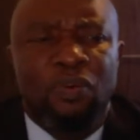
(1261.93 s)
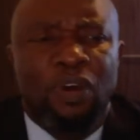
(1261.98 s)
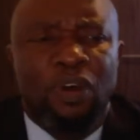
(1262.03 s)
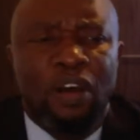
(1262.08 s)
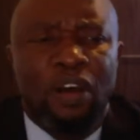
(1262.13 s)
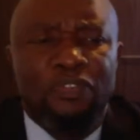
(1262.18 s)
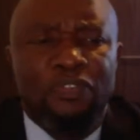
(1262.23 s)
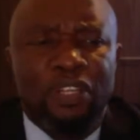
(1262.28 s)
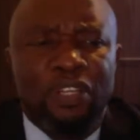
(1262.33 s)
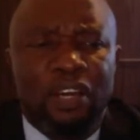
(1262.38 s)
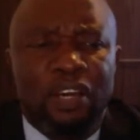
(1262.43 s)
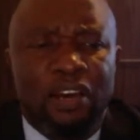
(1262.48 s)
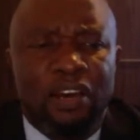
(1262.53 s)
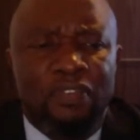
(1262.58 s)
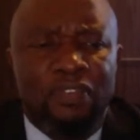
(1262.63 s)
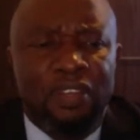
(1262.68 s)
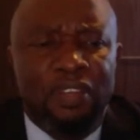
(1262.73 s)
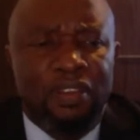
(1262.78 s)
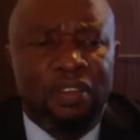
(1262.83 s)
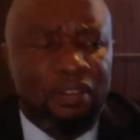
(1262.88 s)
after
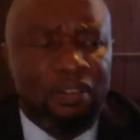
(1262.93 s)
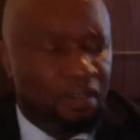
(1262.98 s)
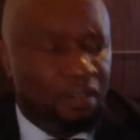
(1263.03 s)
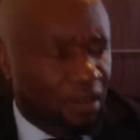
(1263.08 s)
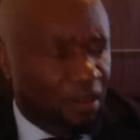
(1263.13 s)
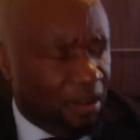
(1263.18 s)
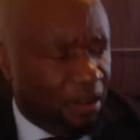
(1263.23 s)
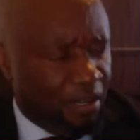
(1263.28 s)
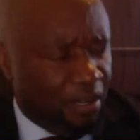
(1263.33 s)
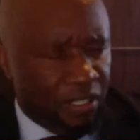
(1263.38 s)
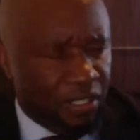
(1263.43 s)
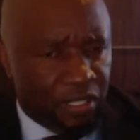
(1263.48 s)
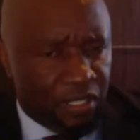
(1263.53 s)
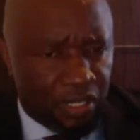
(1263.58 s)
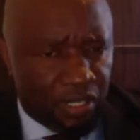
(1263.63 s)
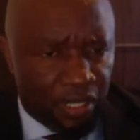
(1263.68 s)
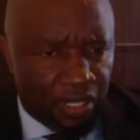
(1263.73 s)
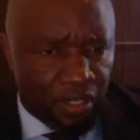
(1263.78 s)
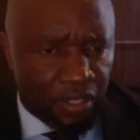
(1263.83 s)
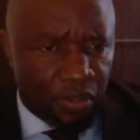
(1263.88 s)
having
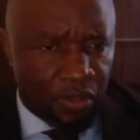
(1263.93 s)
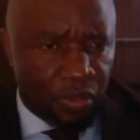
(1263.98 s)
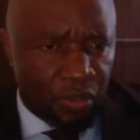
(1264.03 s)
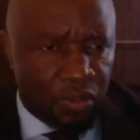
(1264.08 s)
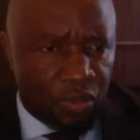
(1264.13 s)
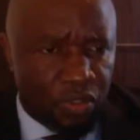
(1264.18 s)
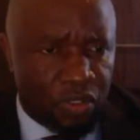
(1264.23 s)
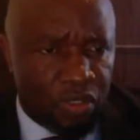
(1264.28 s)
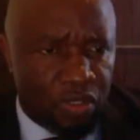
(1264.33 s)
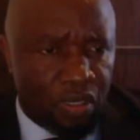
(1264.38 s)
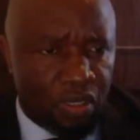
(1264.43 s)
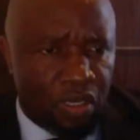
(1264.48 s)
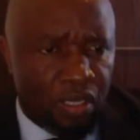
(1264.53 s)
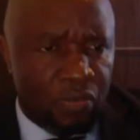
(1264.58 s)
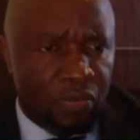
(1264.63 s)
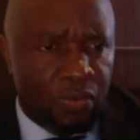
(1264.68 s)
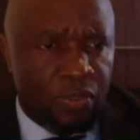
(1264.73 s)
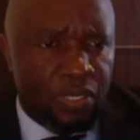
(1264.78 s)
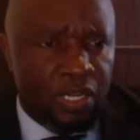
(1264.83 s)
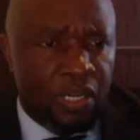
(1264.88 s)
arrested the accused,
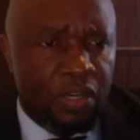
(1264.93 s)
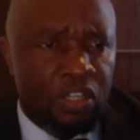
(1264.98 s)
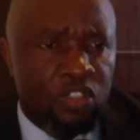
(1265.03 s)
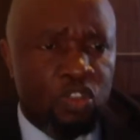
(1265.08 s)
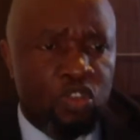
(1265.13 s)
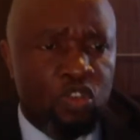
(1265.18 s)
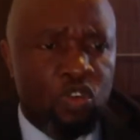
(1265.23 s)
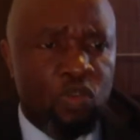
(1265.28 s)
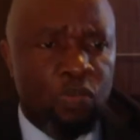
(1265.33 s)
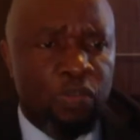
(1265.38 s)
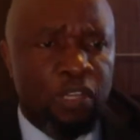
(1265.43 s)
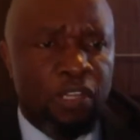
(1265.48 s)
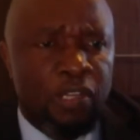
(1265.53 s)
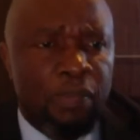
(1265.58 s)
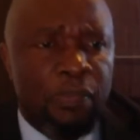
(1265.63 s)
and we now assume that the